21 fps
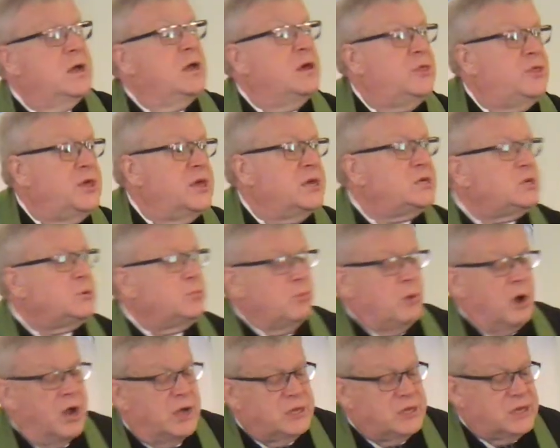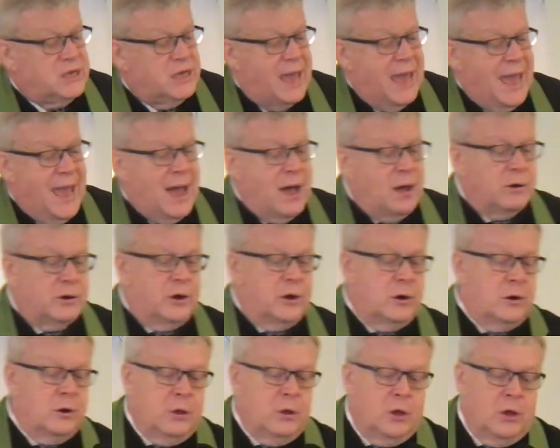This runs
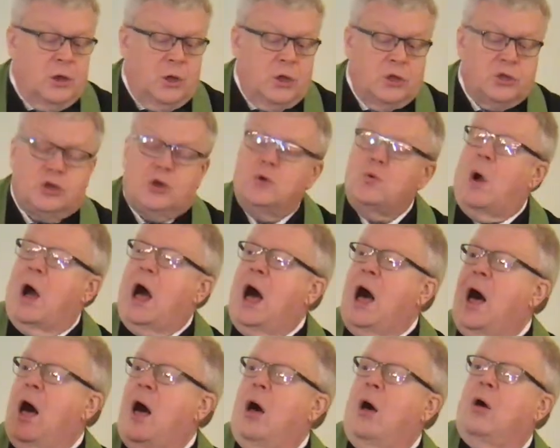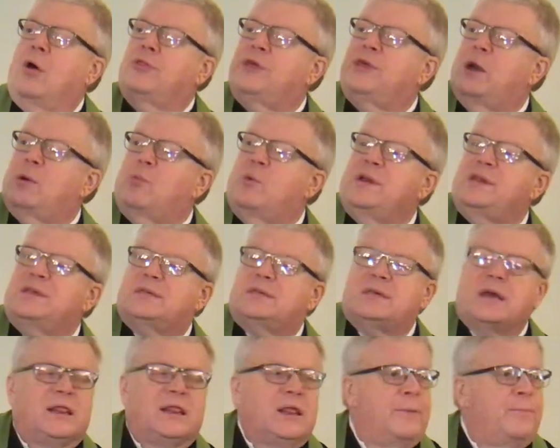counter to all that we
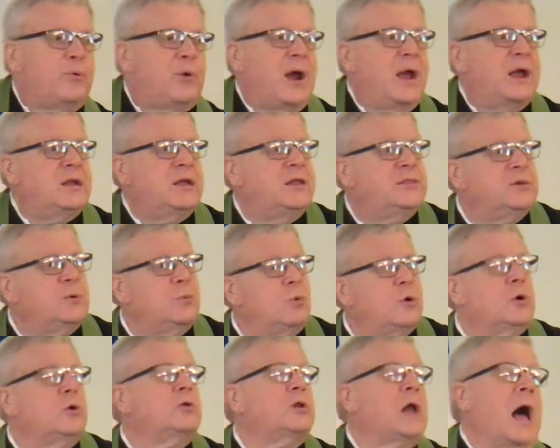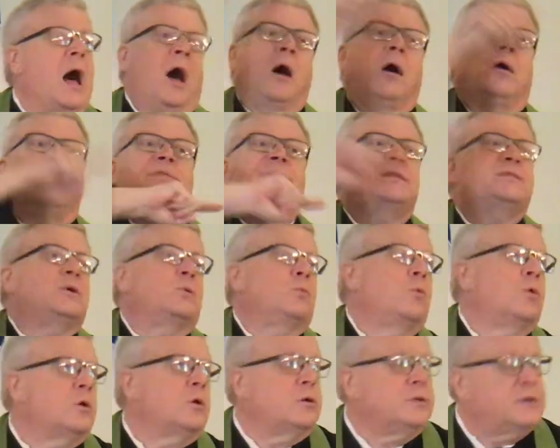celebrate in the world, all that the
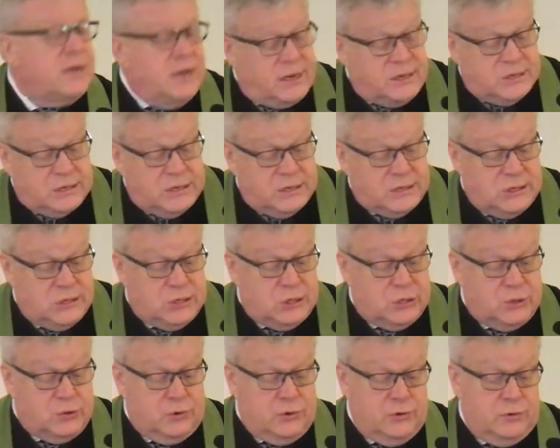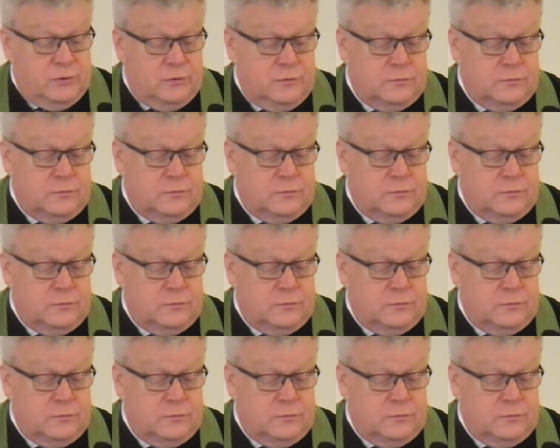world tells us is true.